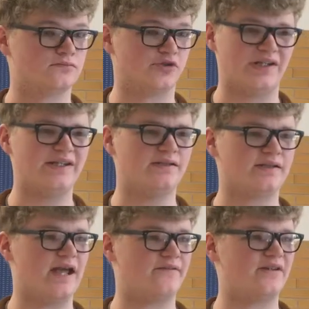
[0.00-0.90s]
Really?
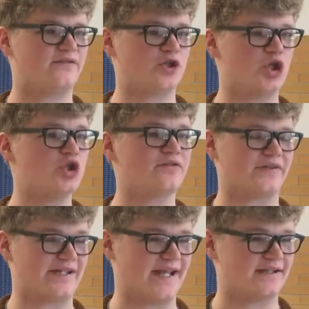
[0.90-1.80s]
You haven't even heard
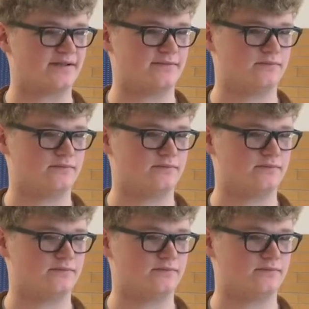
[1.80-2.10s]
of it yet.